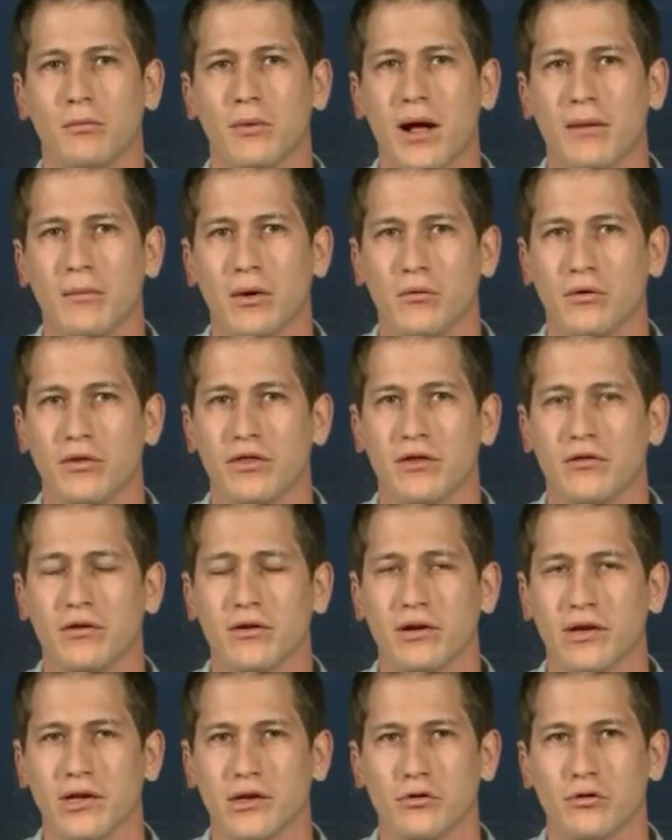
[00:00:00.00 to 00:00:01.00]
Obama, with
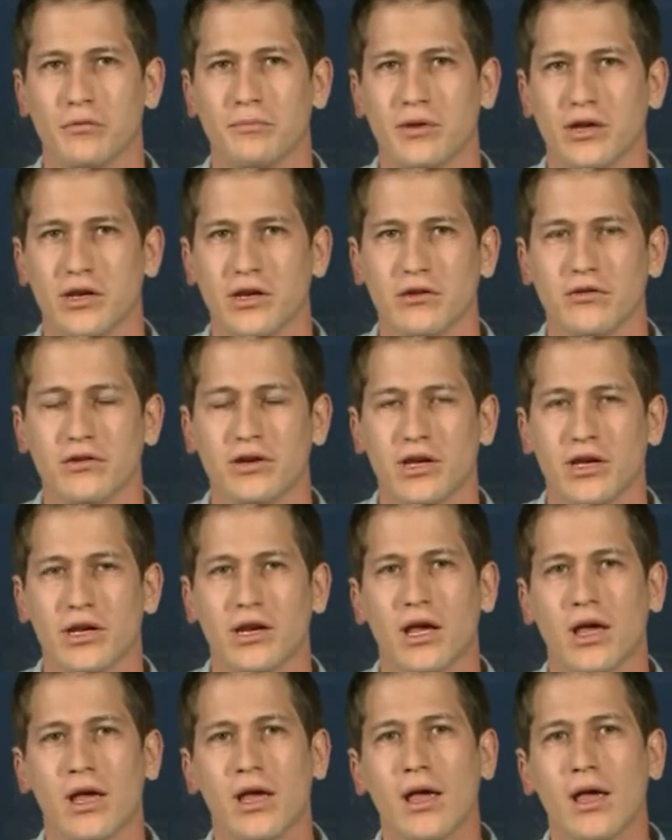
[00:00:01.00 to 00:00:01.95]
the European Union